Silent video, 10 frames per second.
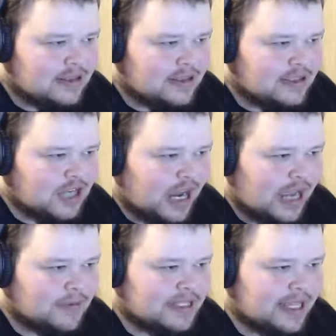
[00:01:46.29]

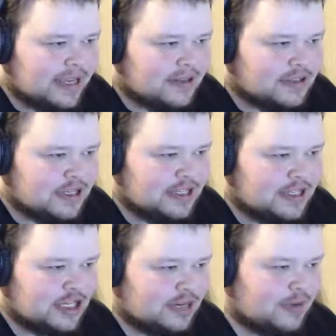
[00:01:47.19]
Chiwetel
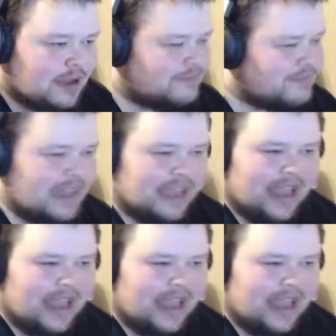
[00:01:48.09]
Ejiofor, that guy.